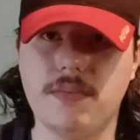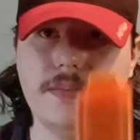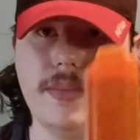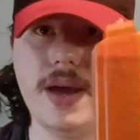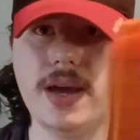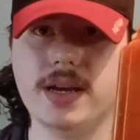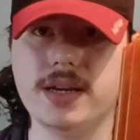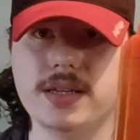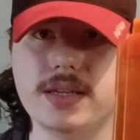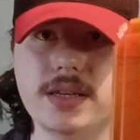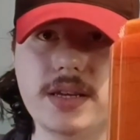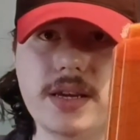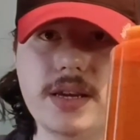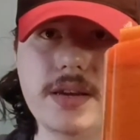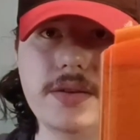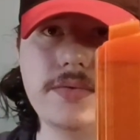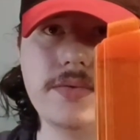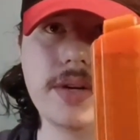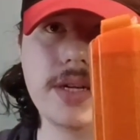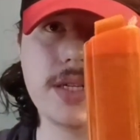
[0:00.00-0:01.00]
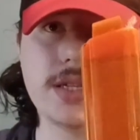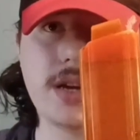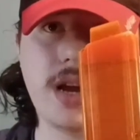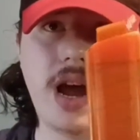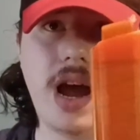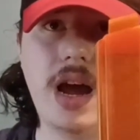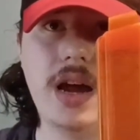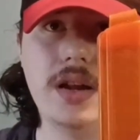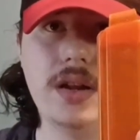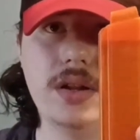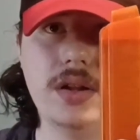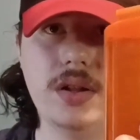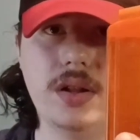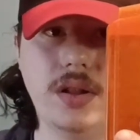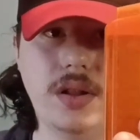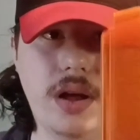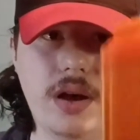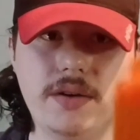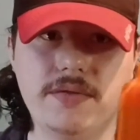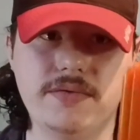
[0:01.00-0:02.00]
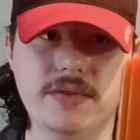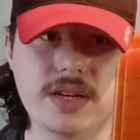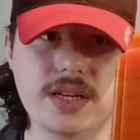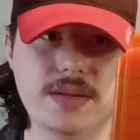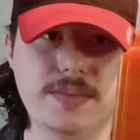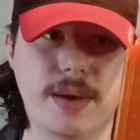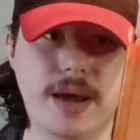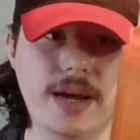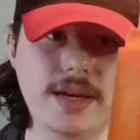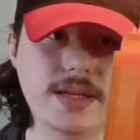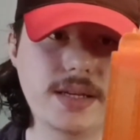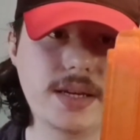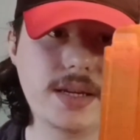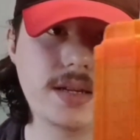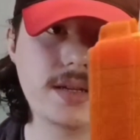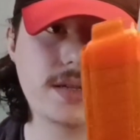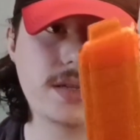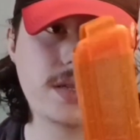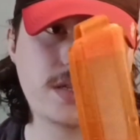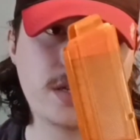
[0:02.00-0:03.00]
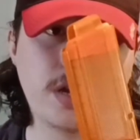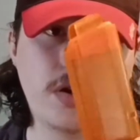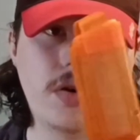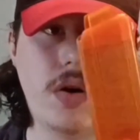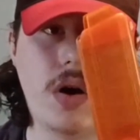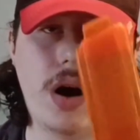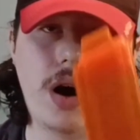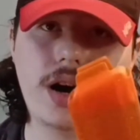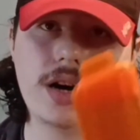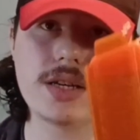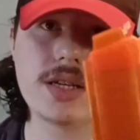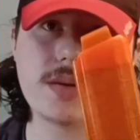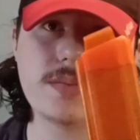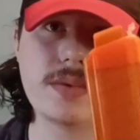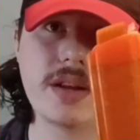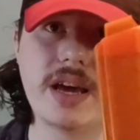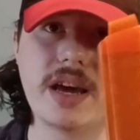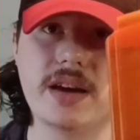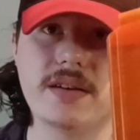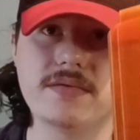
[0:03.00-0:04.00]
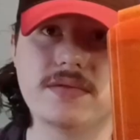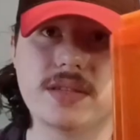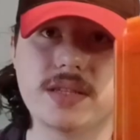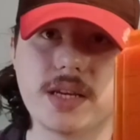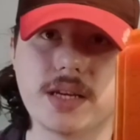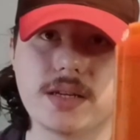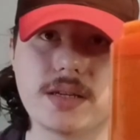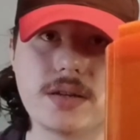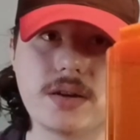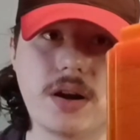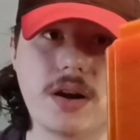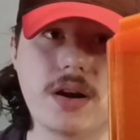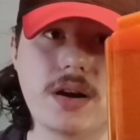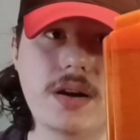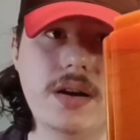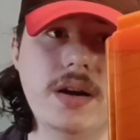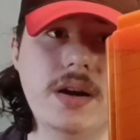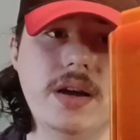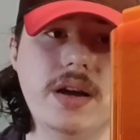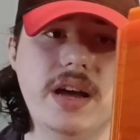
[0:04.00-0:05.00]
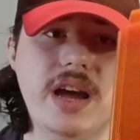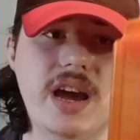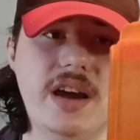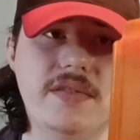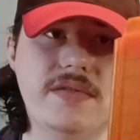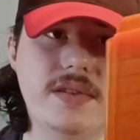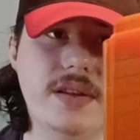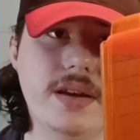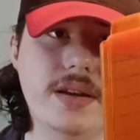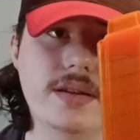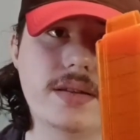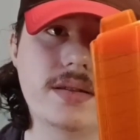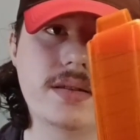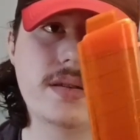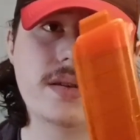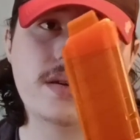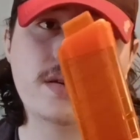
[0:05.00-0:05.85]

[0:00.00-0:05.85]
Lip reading: magazine, which I love this magazine. It's so awesome to have 6-dart half-length